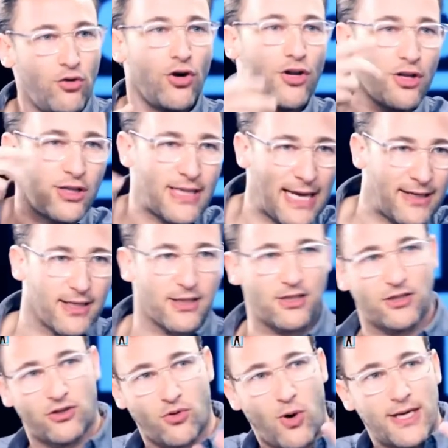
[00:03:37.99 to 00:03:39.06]
You go to the
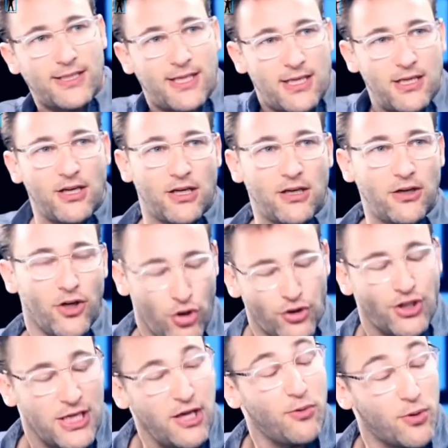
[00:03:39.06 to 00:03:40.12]
dentist twice a
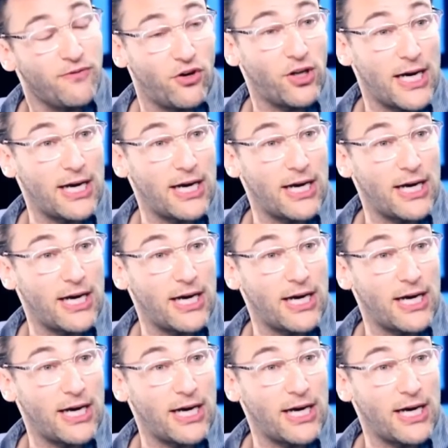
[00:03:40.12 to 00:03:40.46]
year, your teeth